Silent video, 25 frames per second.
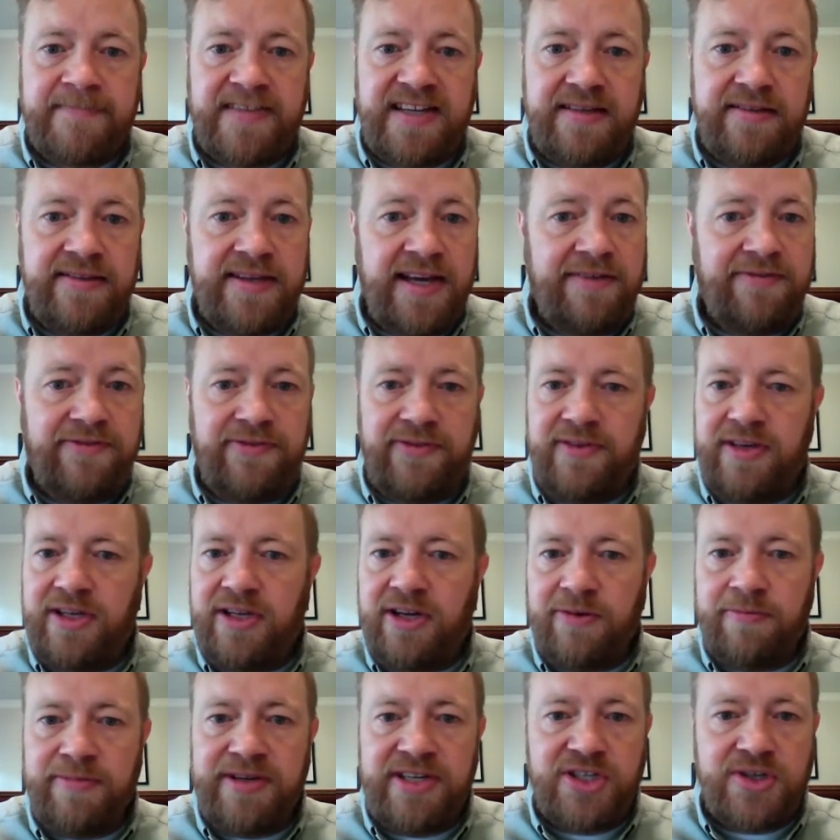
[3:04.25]
they've
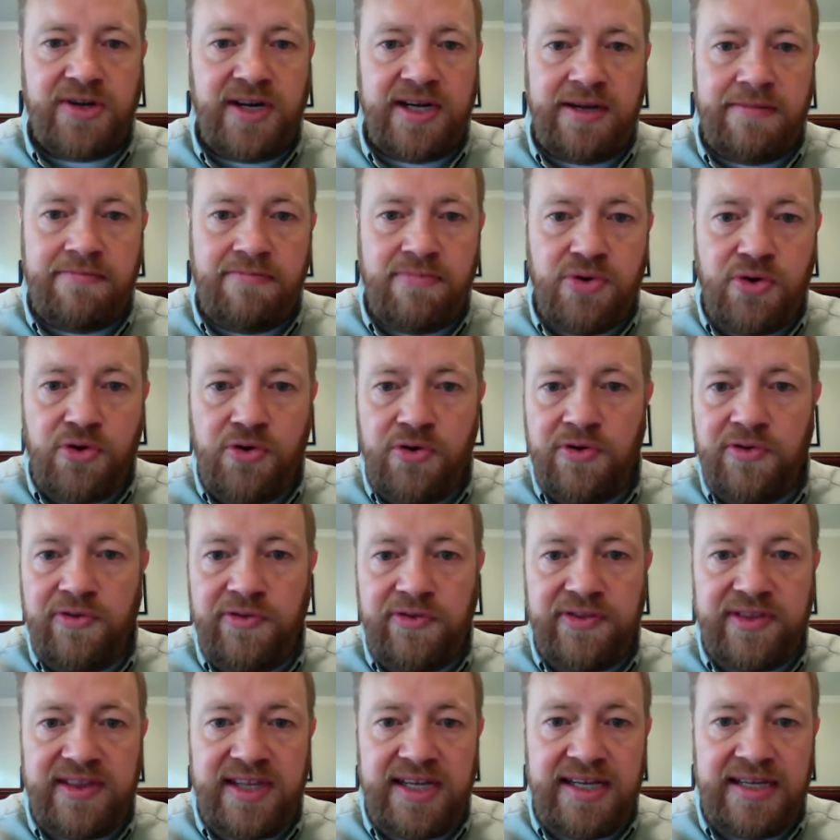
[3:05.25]
been trying to move
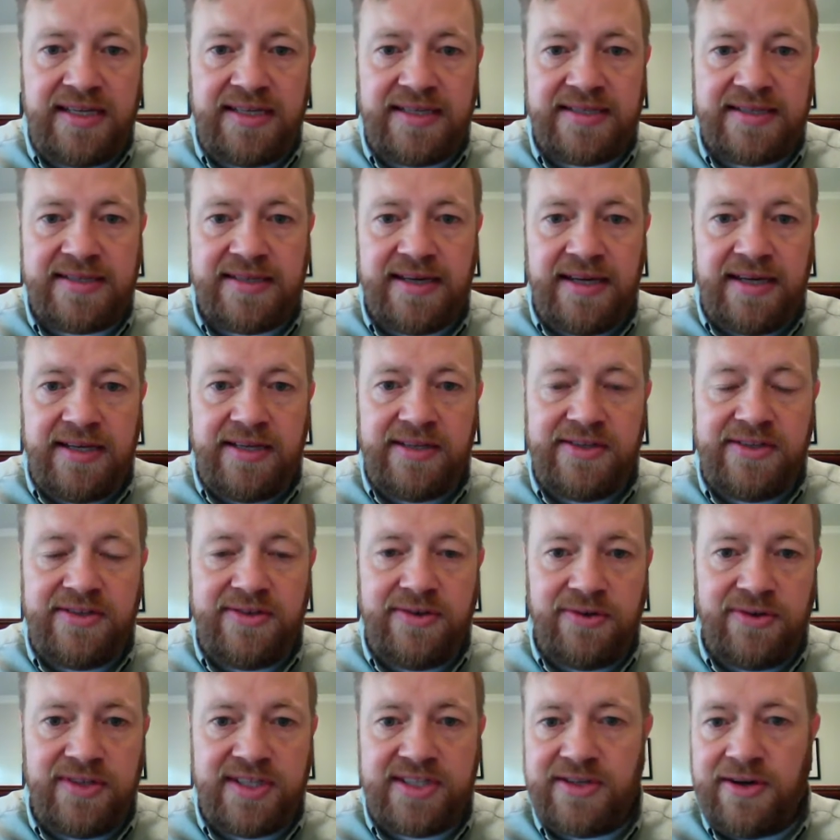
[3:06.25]
things
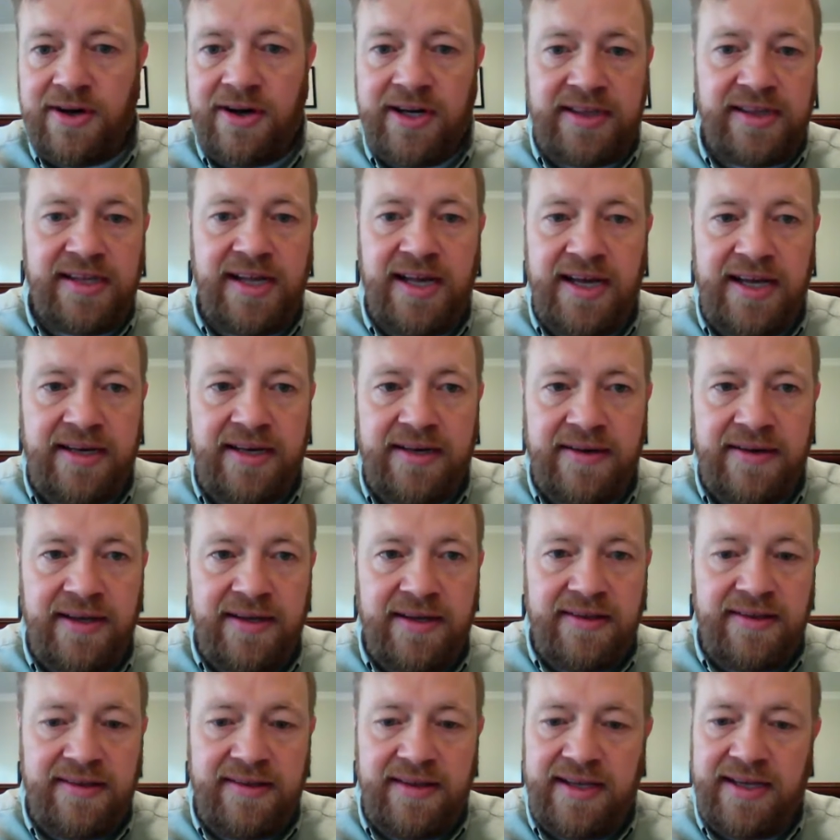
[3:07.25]
to this online
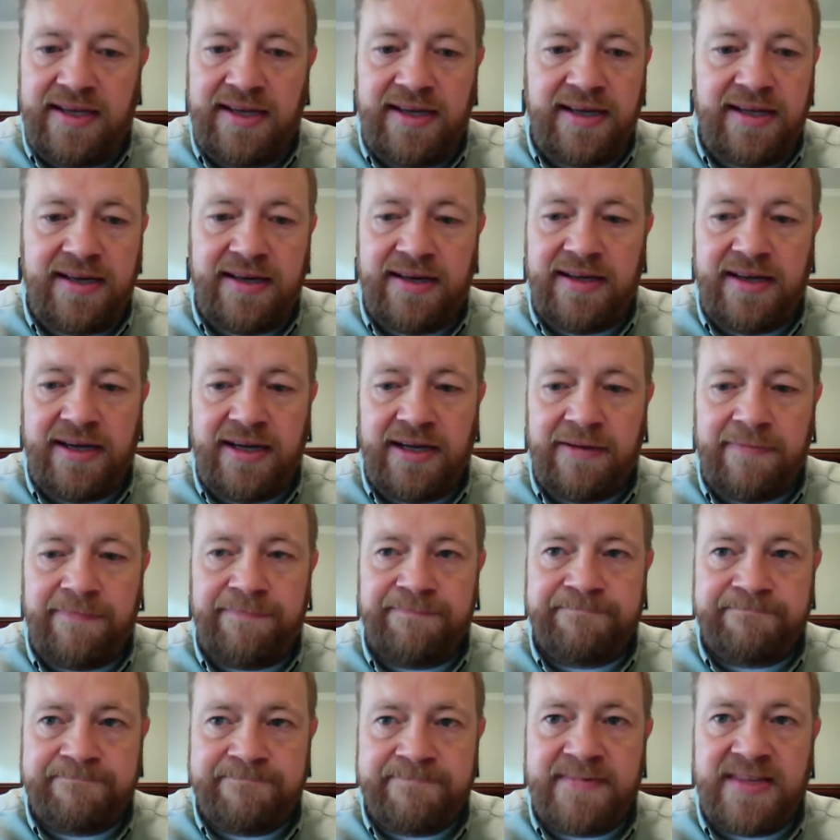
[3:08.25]
thing, and
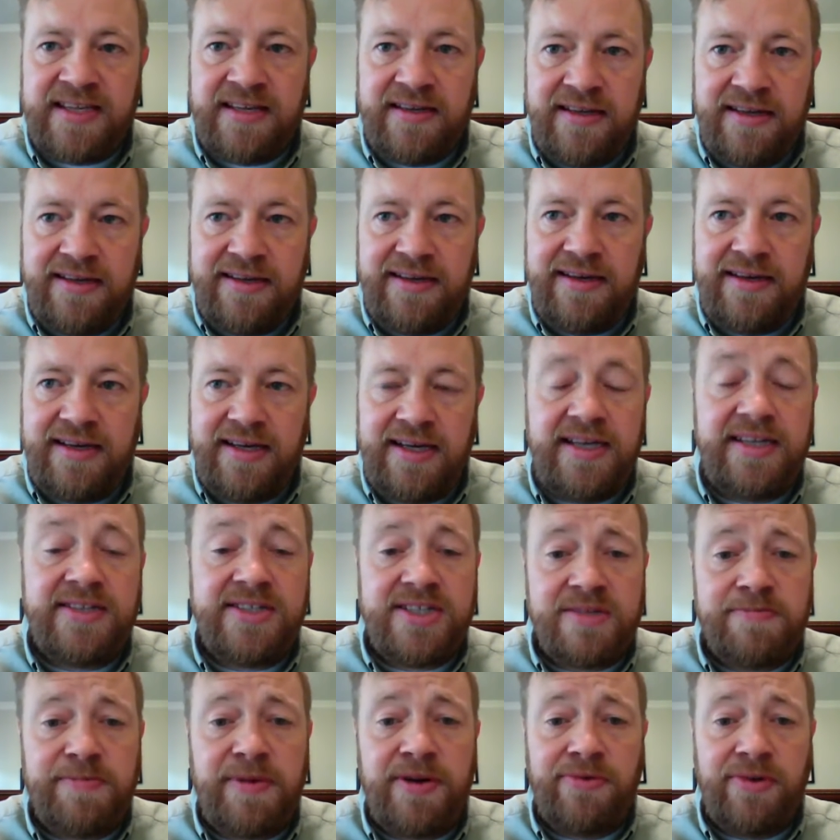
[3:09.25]
he's
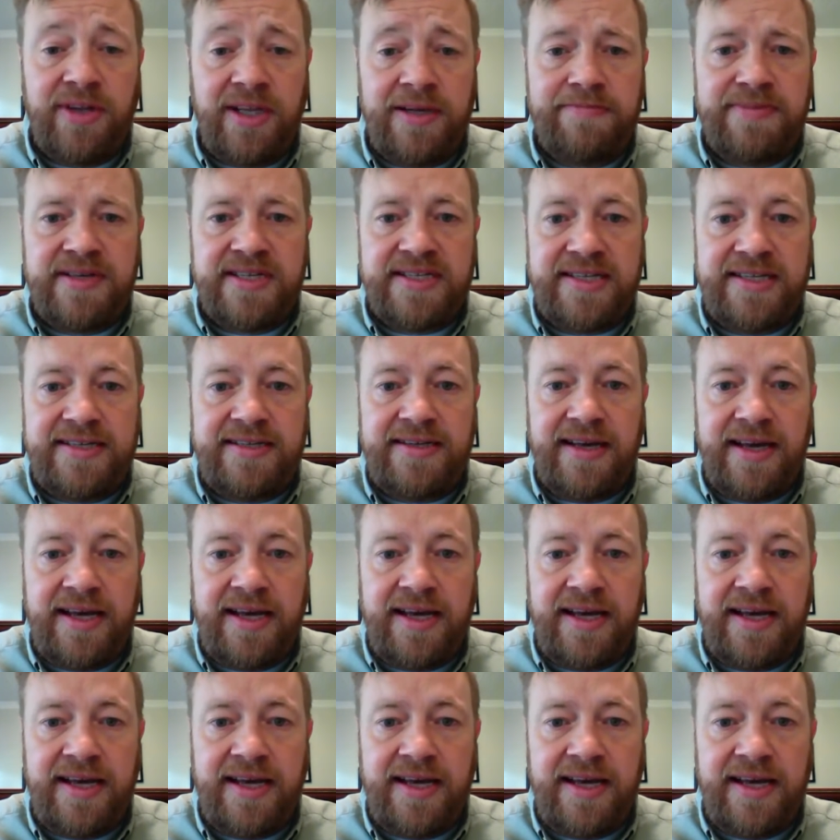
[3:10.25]
just been really busy.